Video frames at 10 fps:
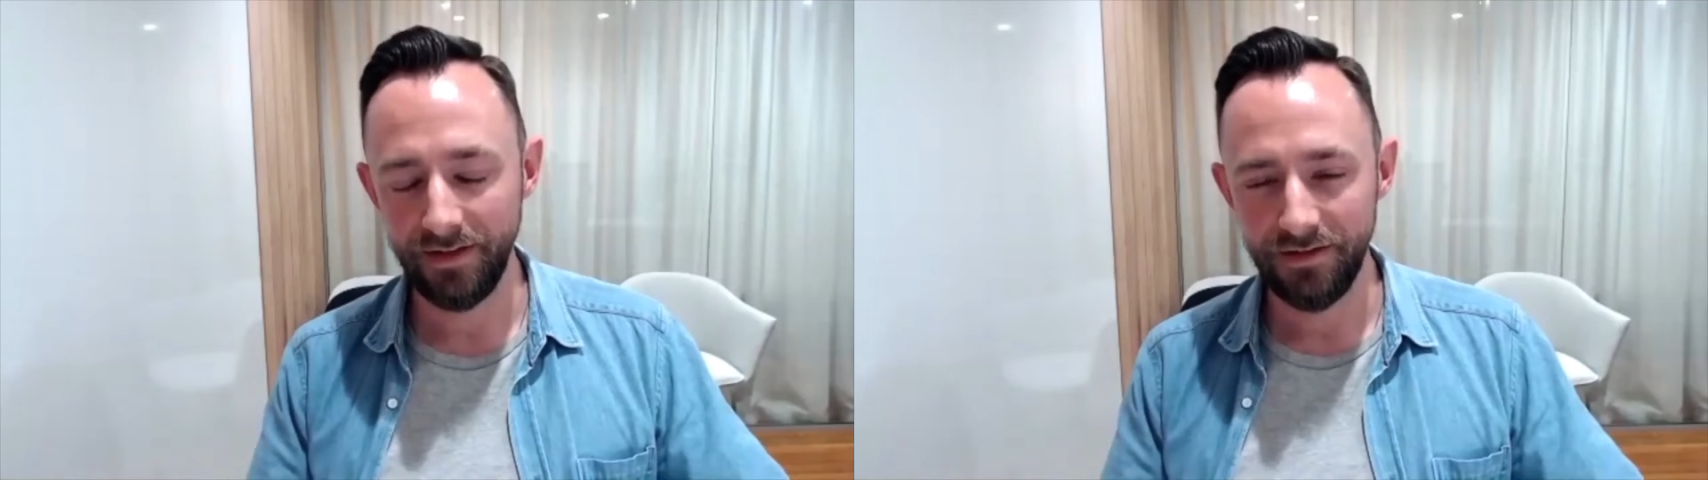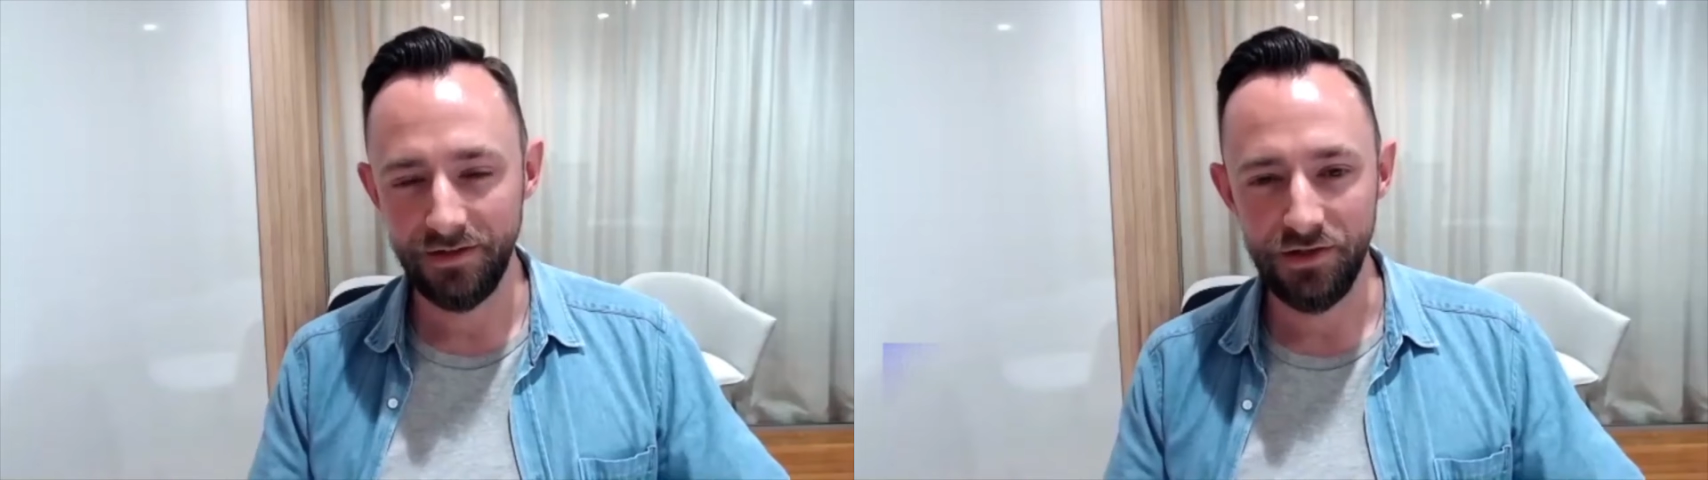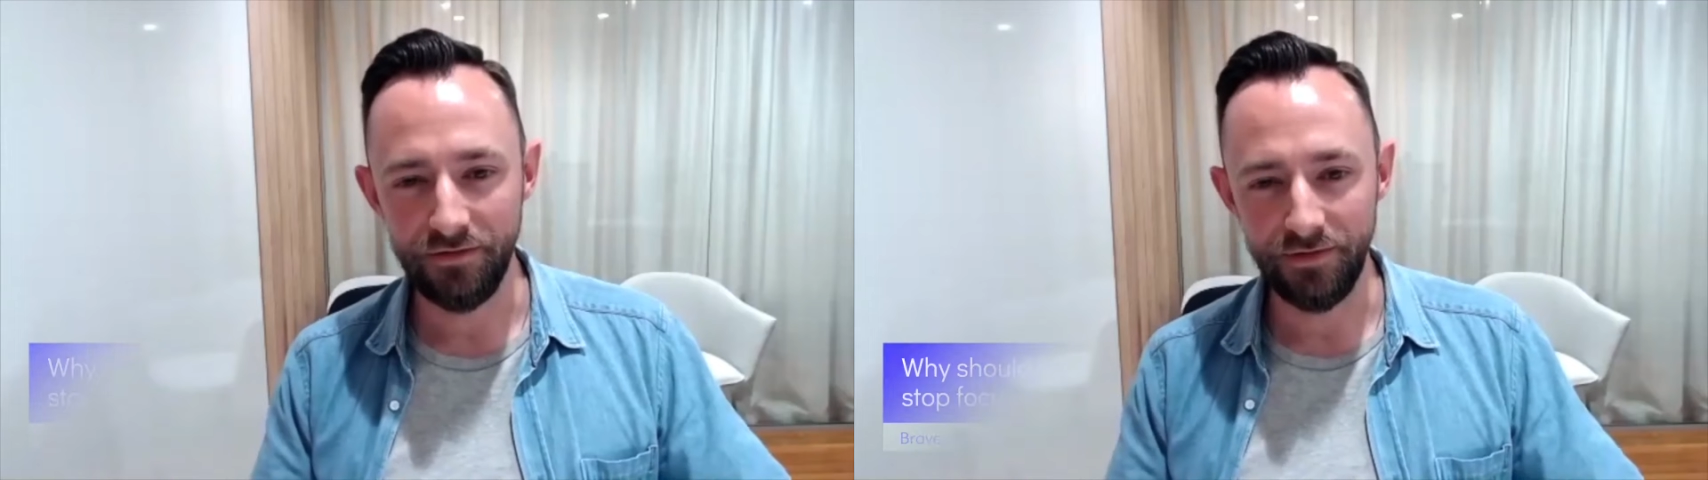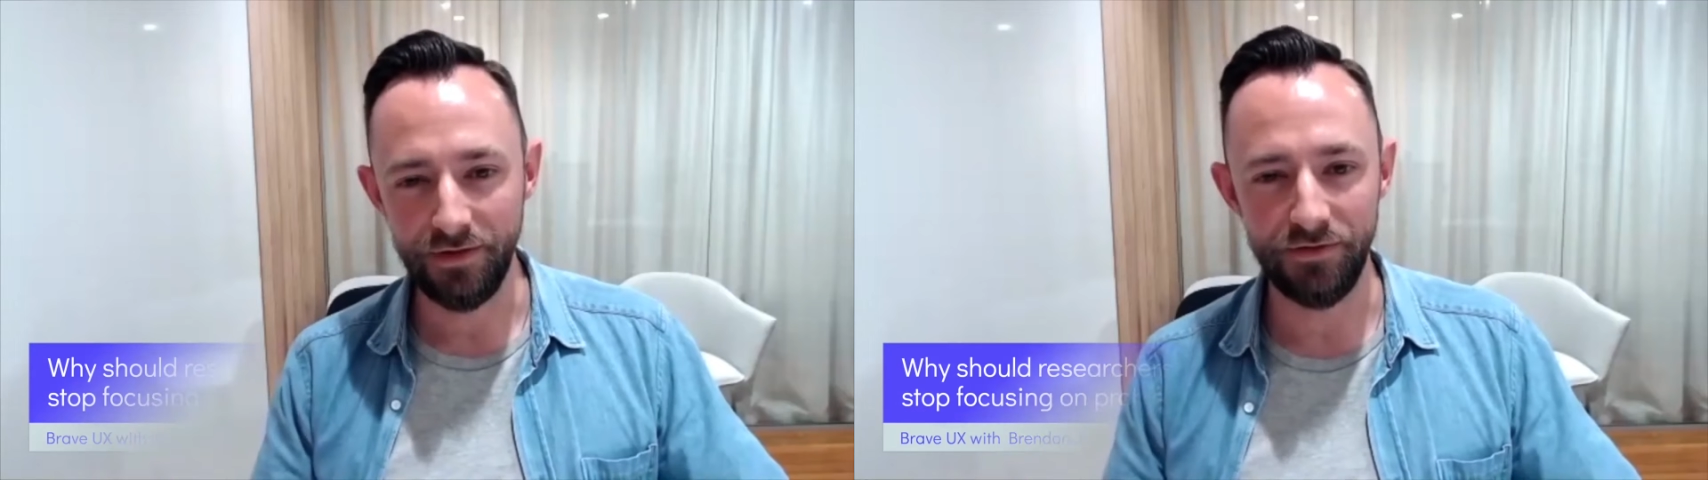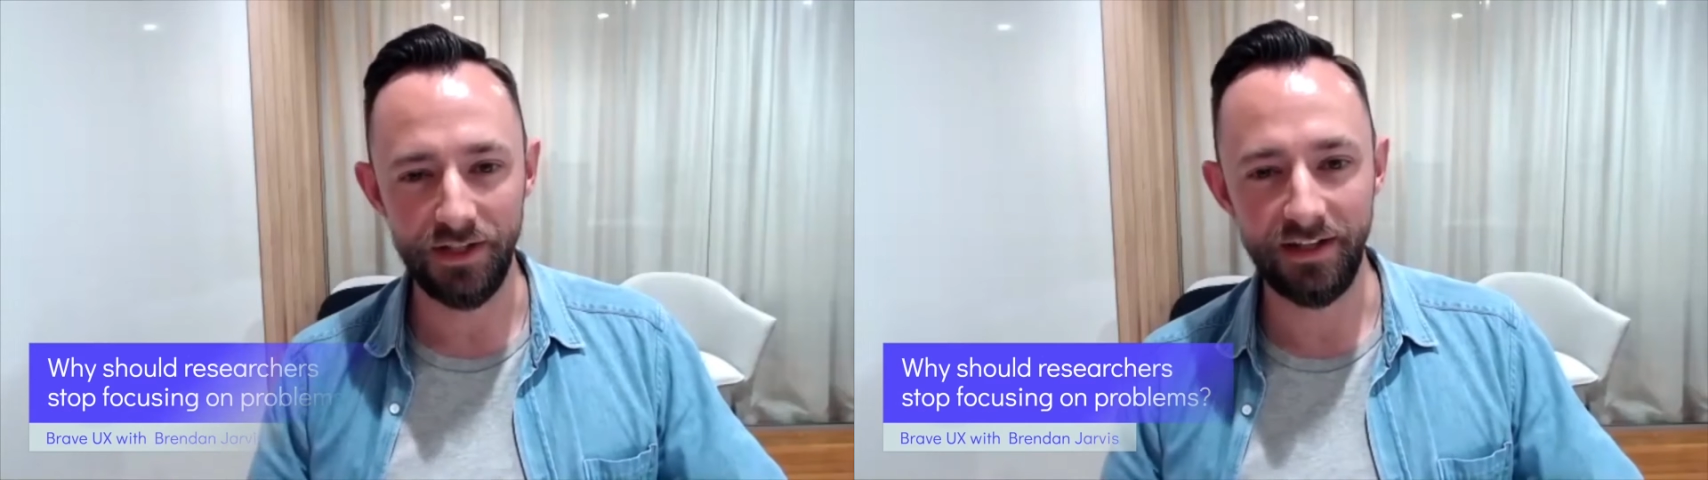So
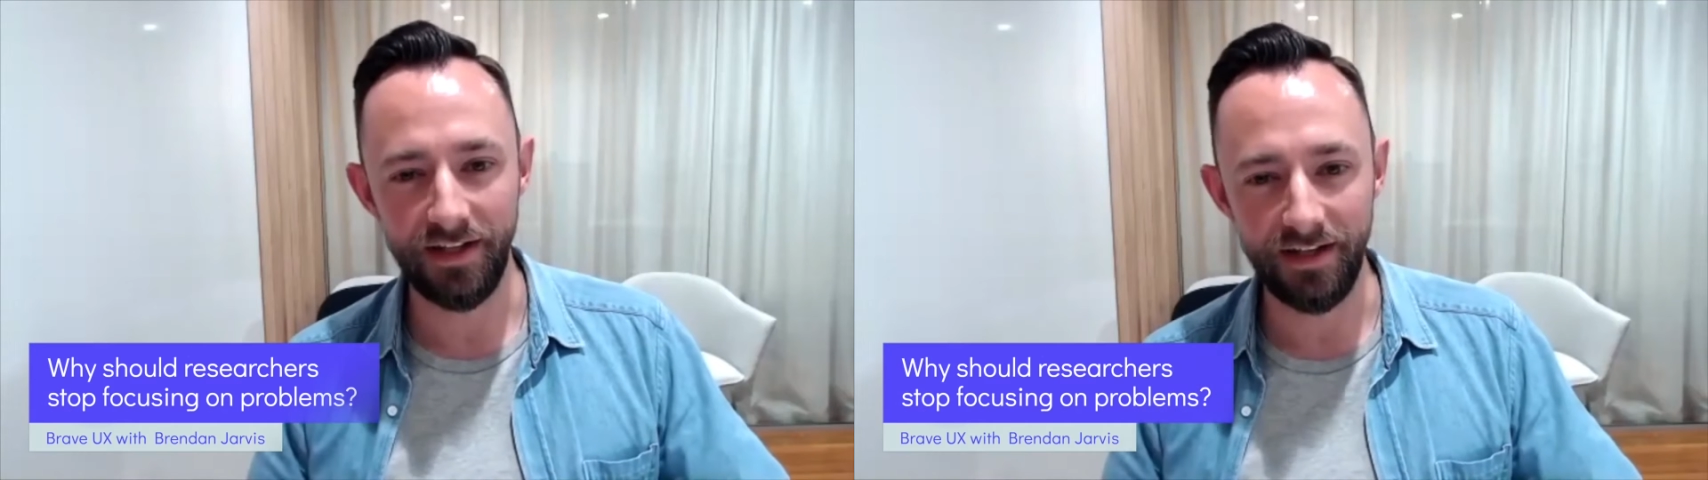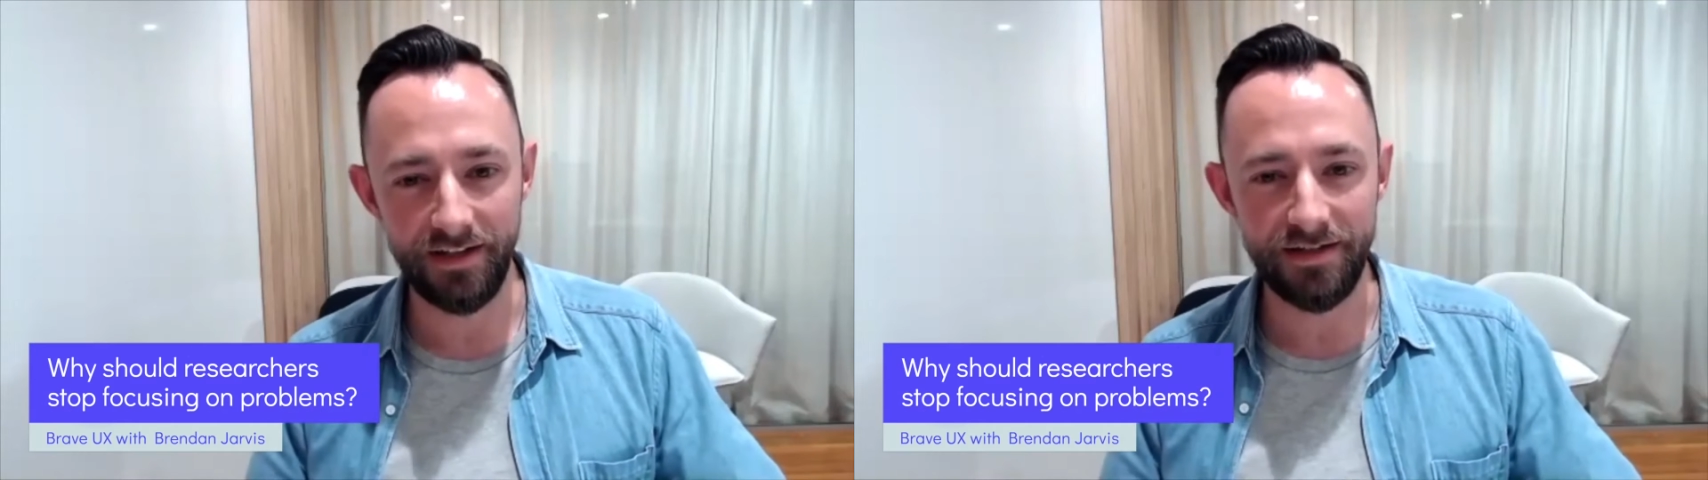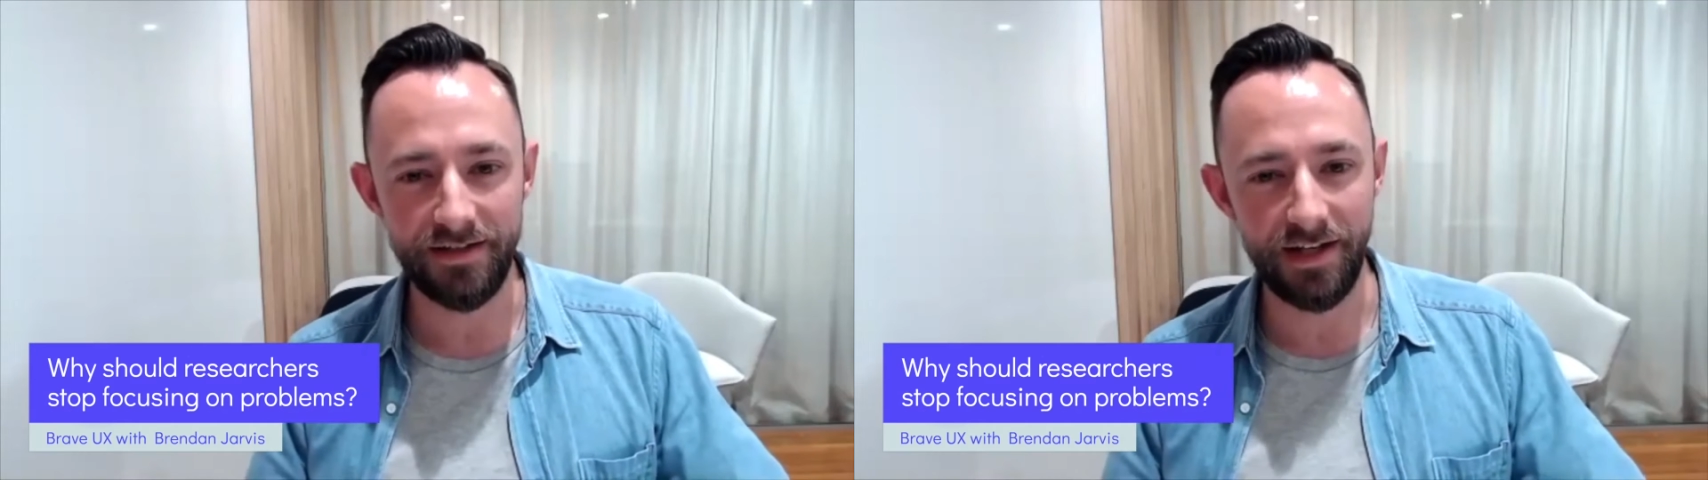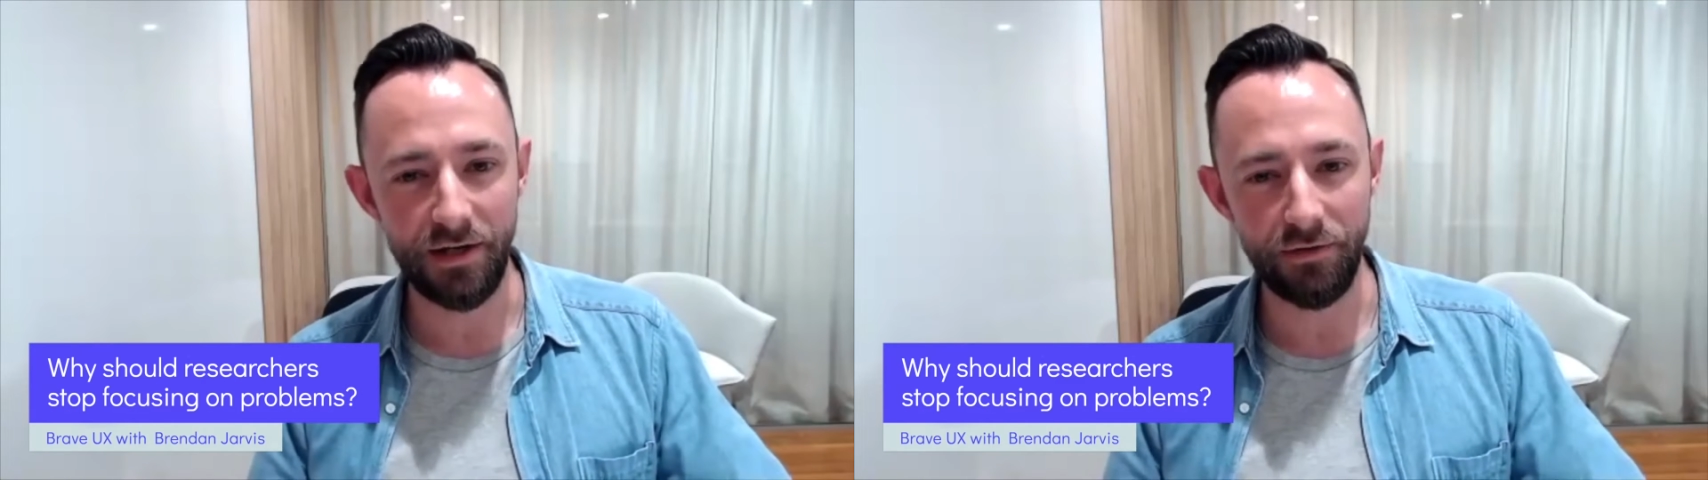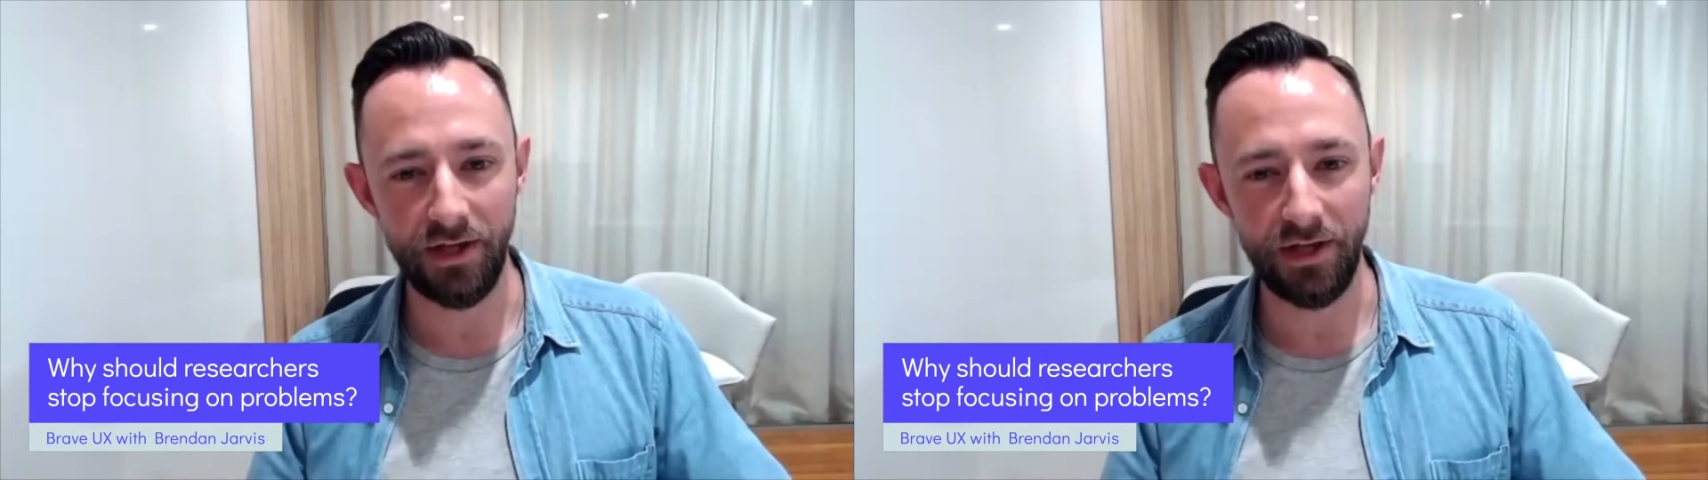shifting gears now,